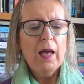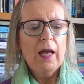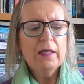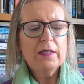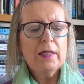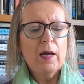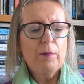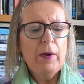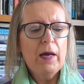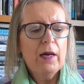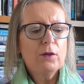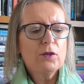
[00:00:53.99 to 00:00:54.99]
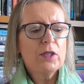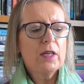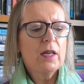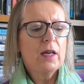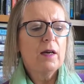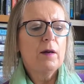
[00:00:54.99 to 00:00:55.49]
It's about
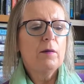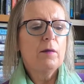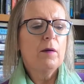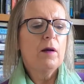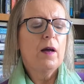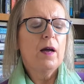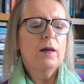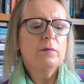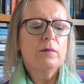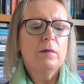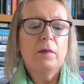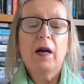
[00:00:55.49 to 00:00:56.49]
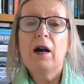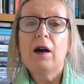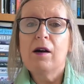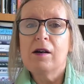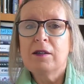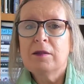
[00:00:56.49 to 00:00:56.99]

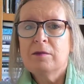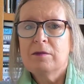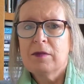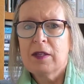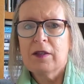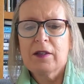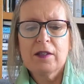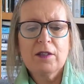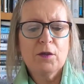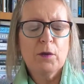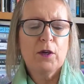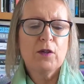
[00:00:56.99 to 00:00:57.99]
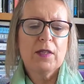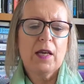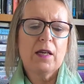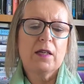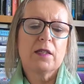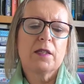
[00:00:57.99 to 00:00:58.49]
Maha, I think that's the way you
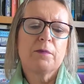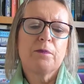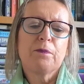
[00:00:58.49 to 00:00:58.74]
say it.